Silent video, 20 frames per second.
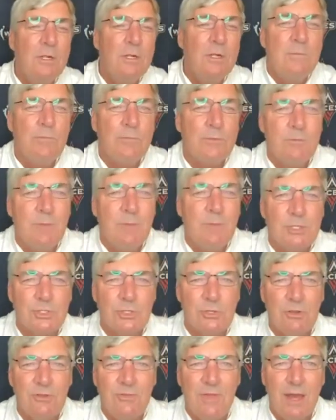to make
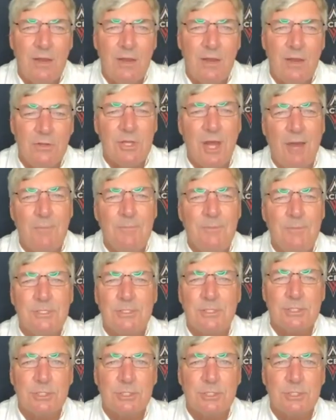sure that her job is